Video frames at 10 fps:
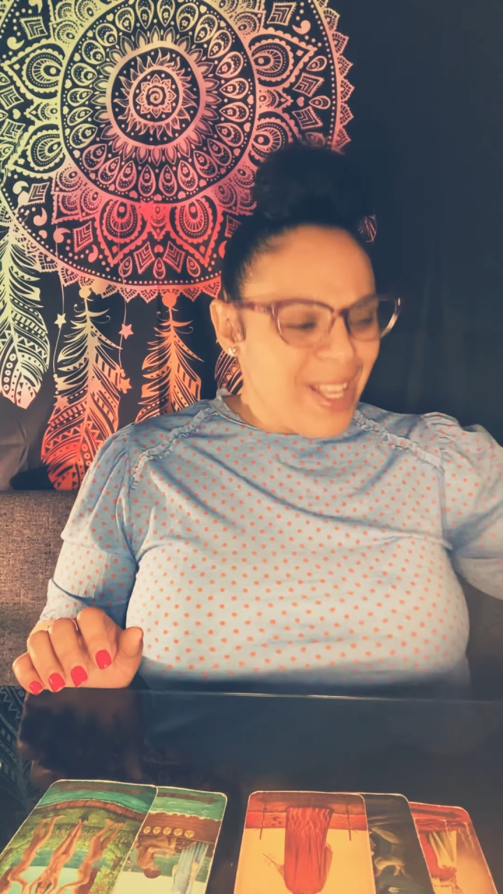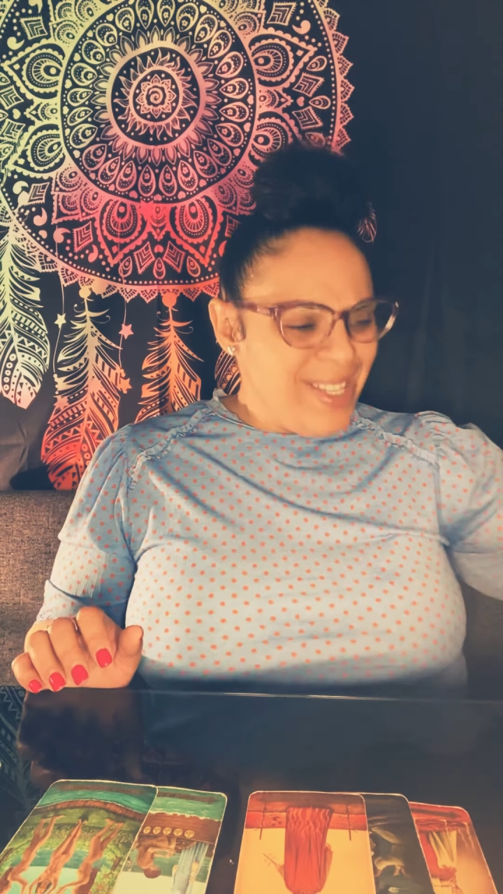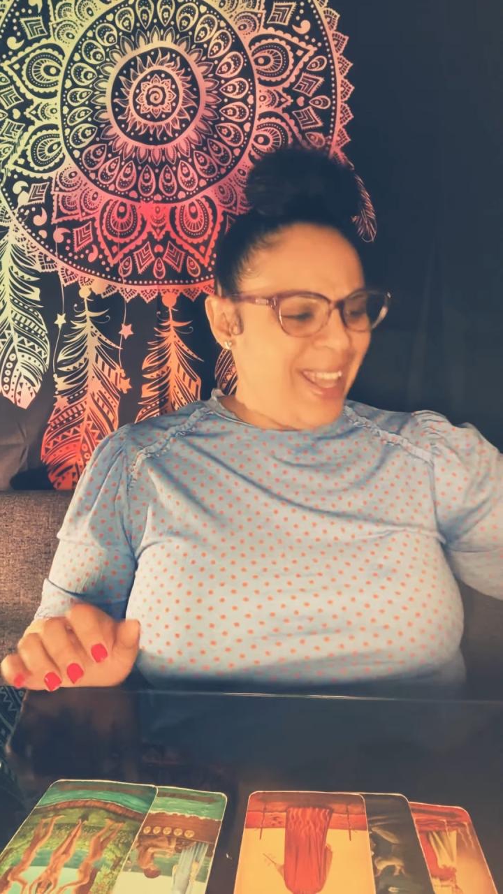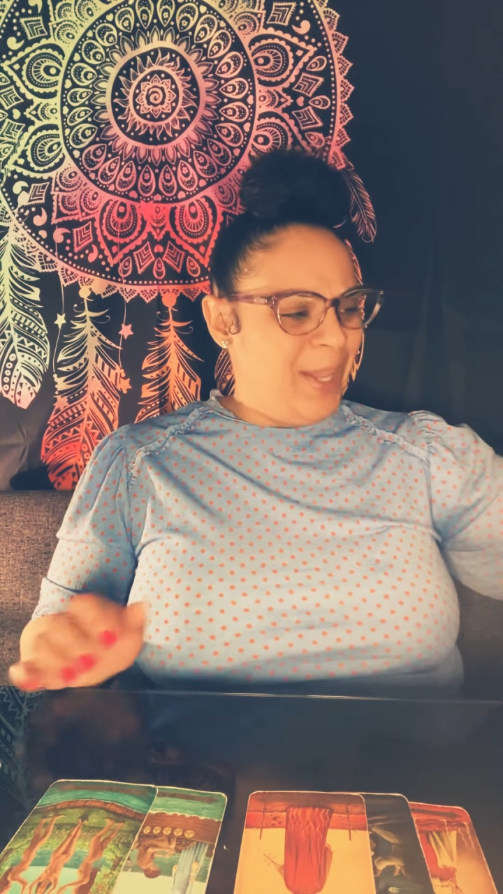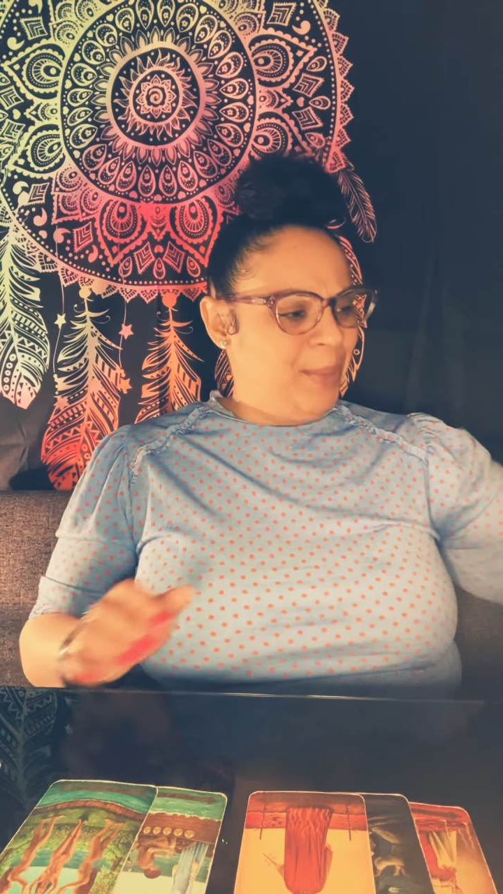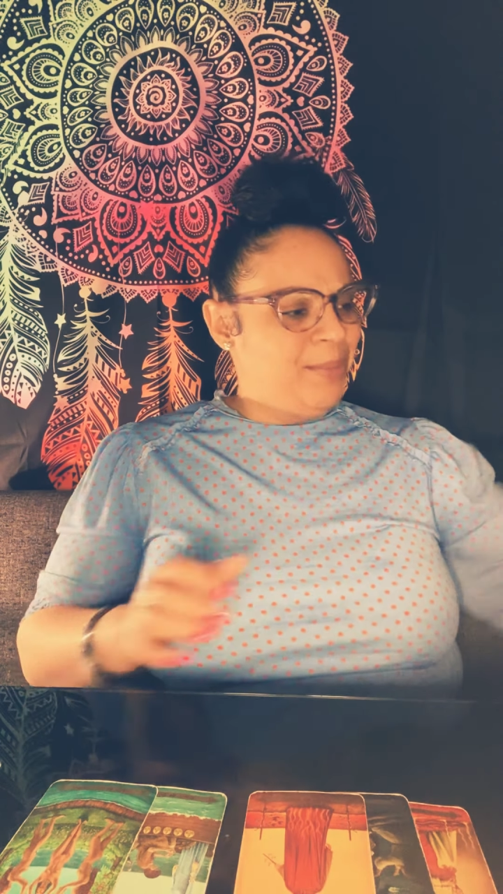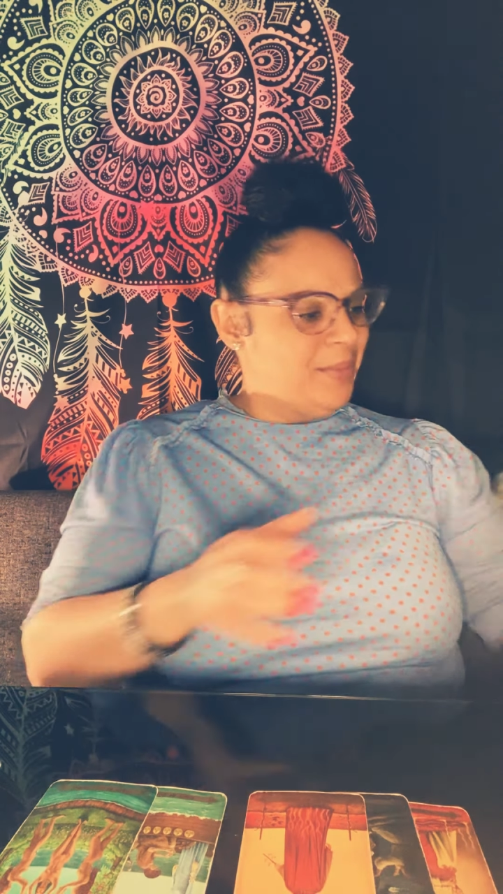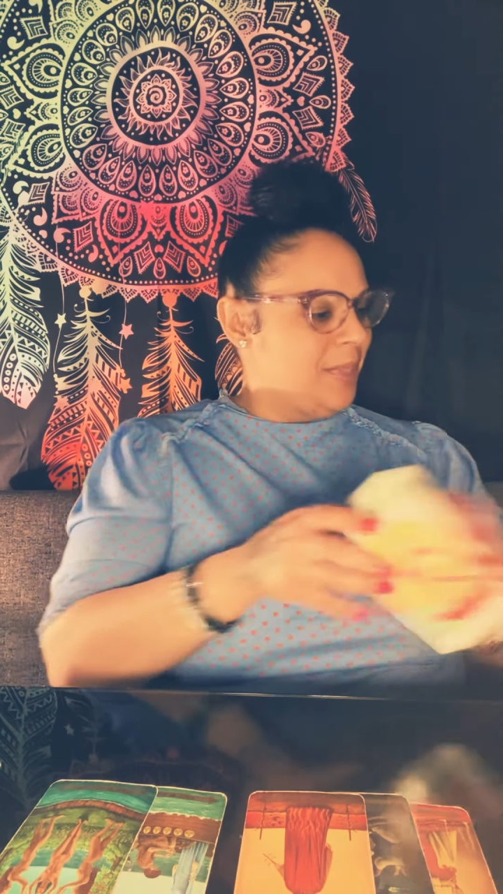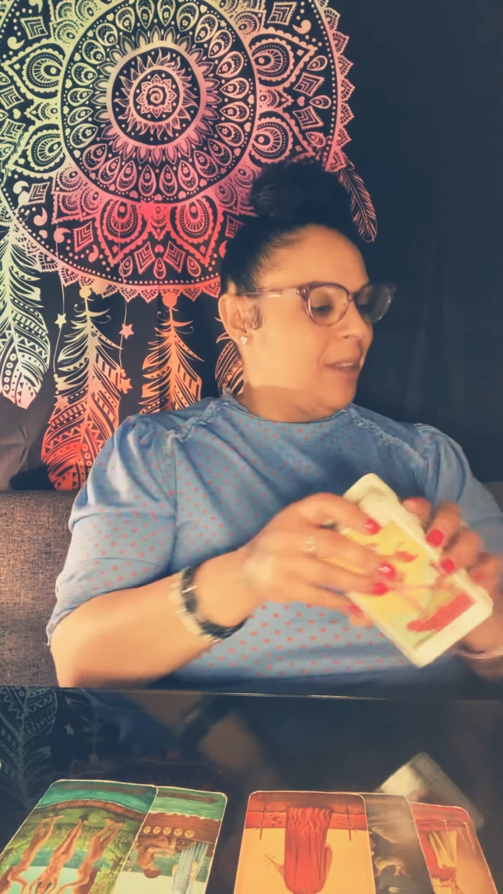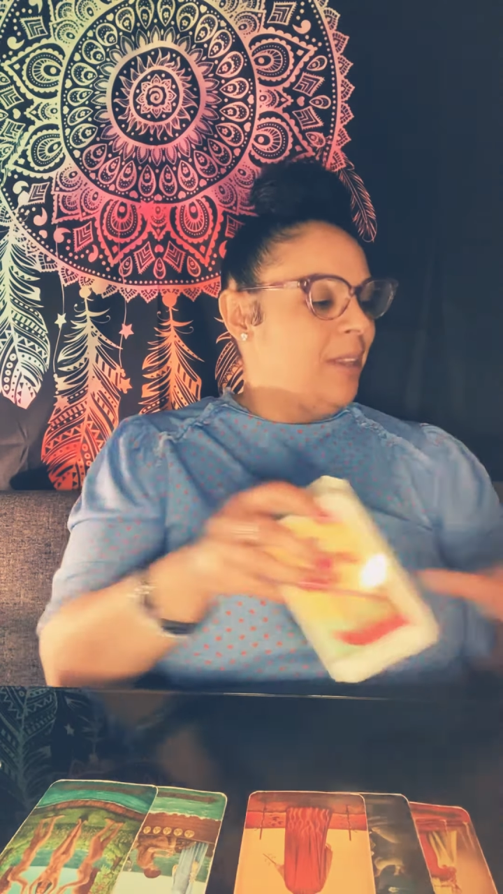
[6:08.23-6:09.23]
Damn.
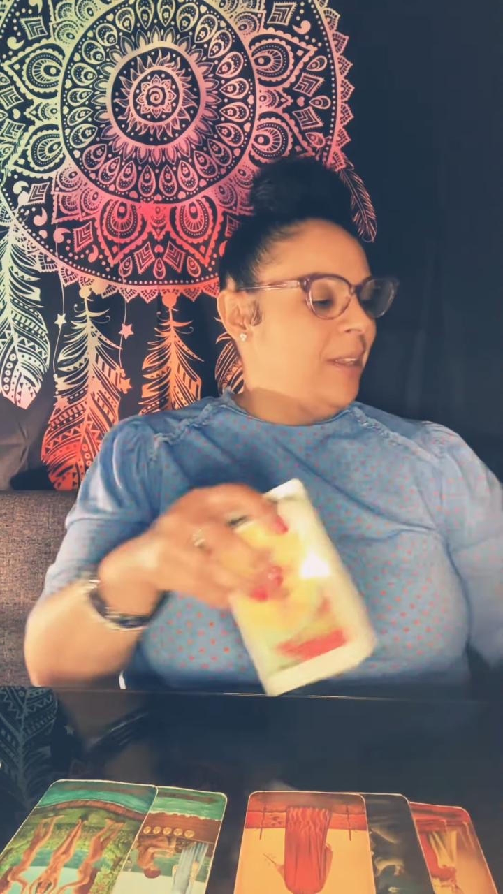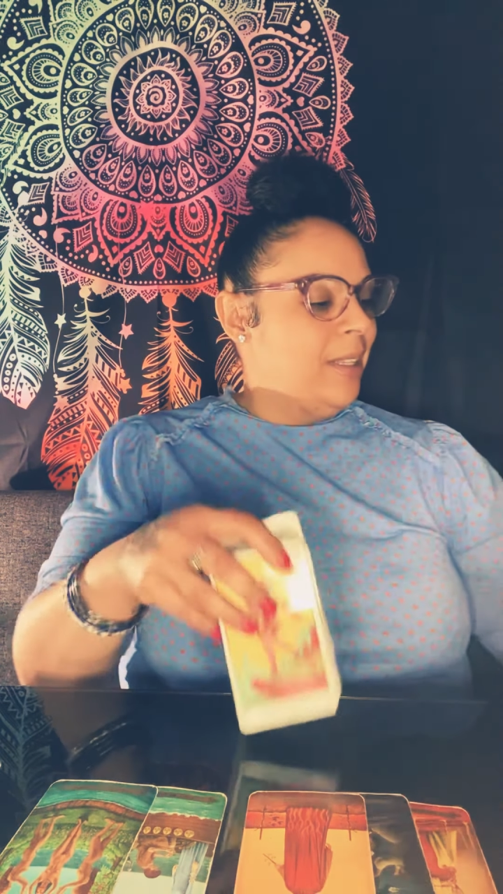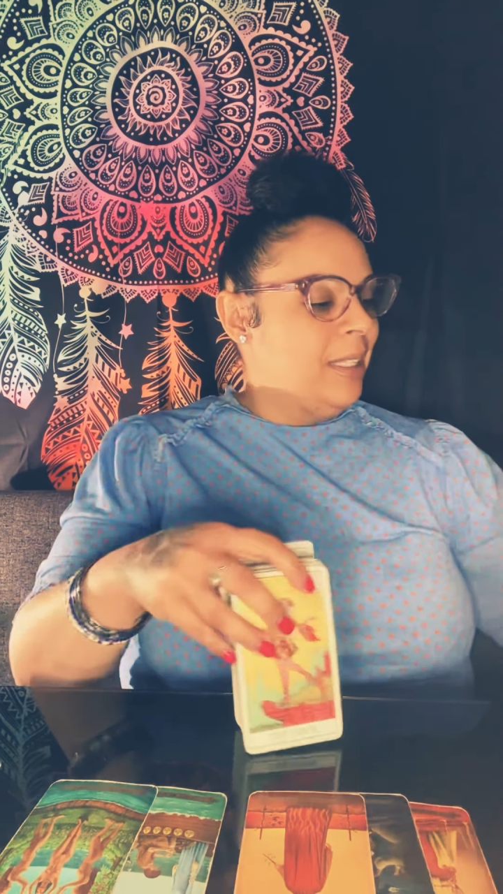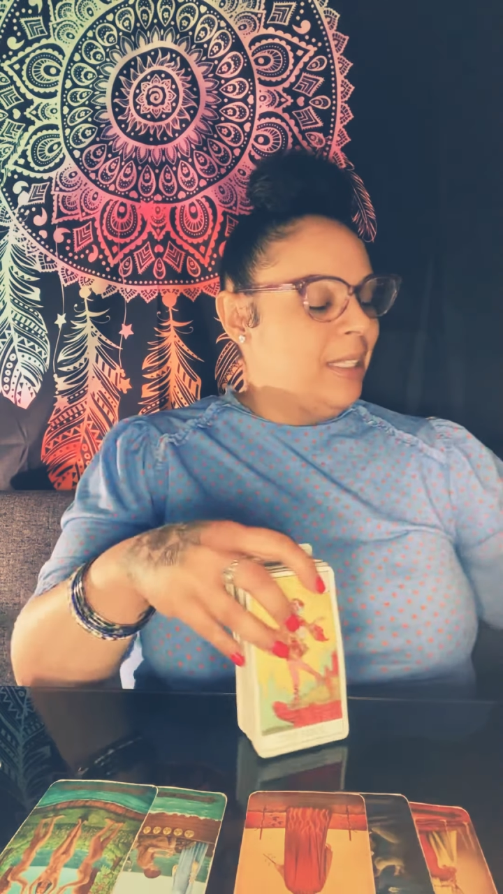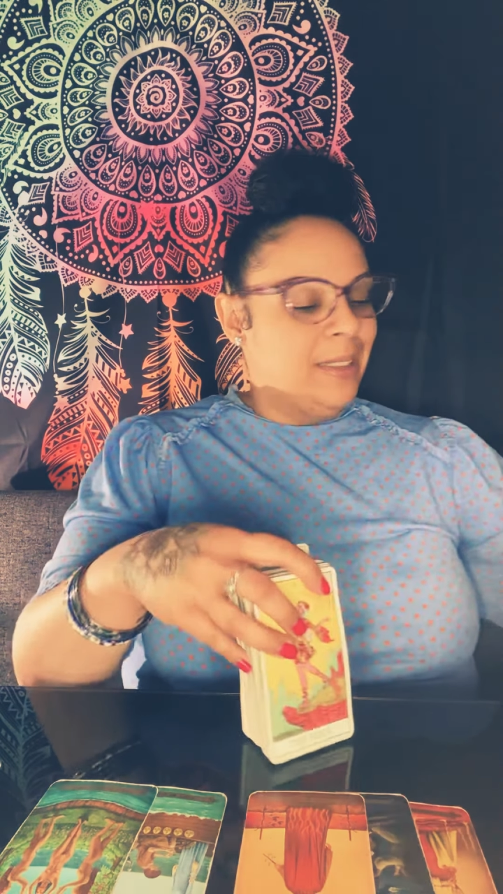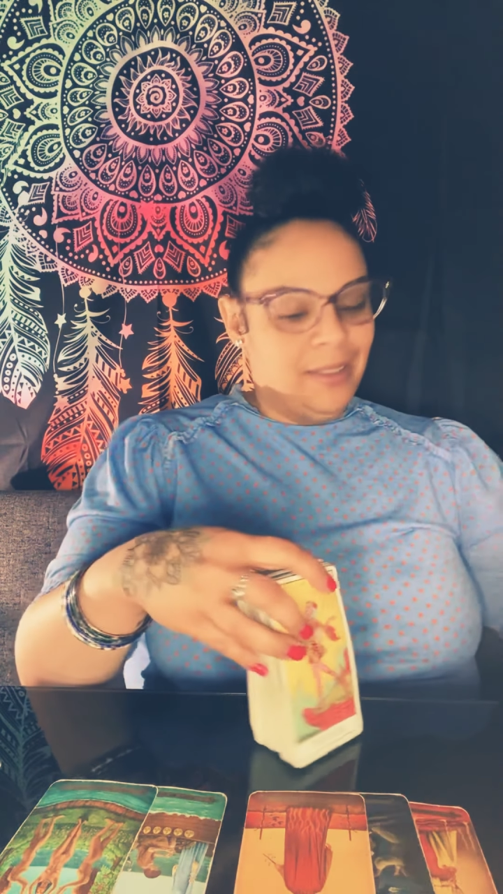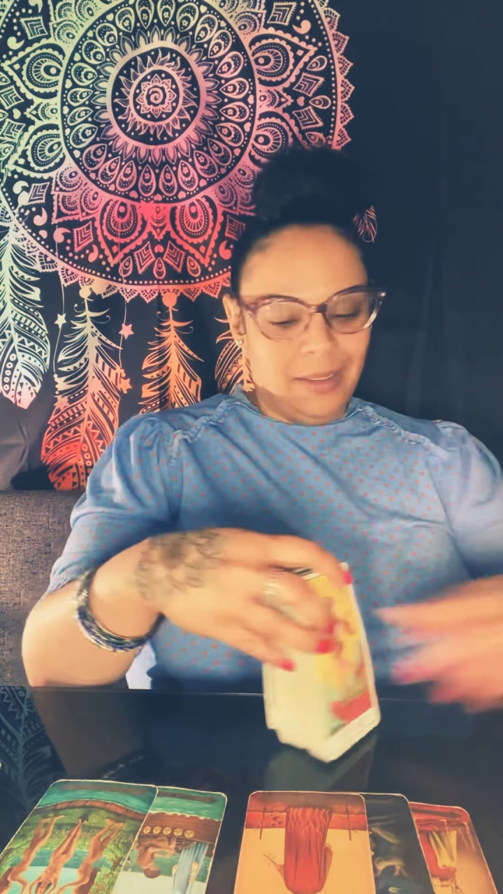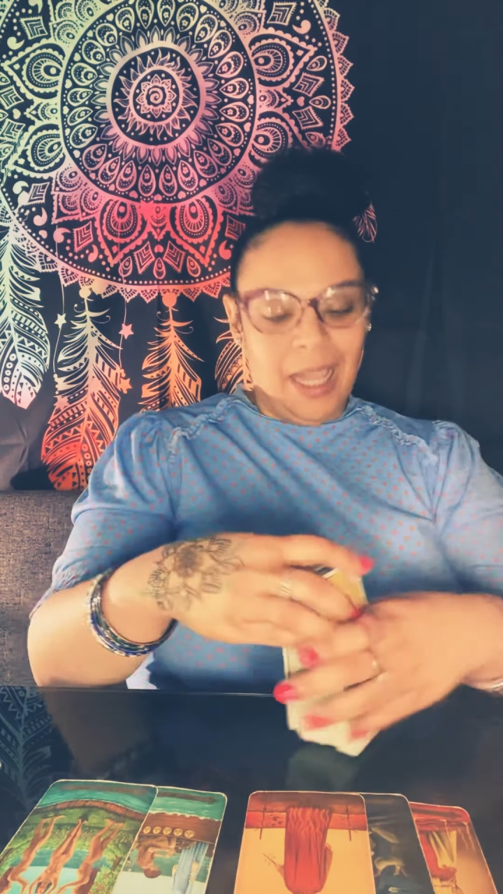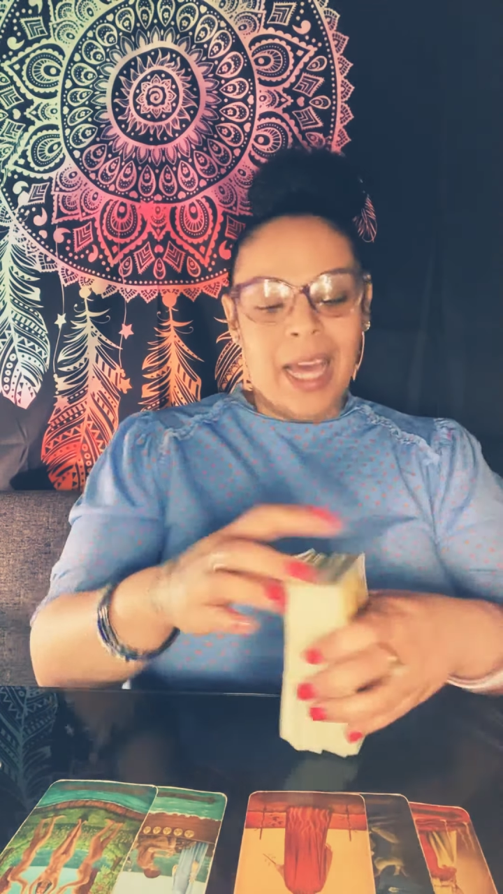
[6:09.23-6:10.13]
I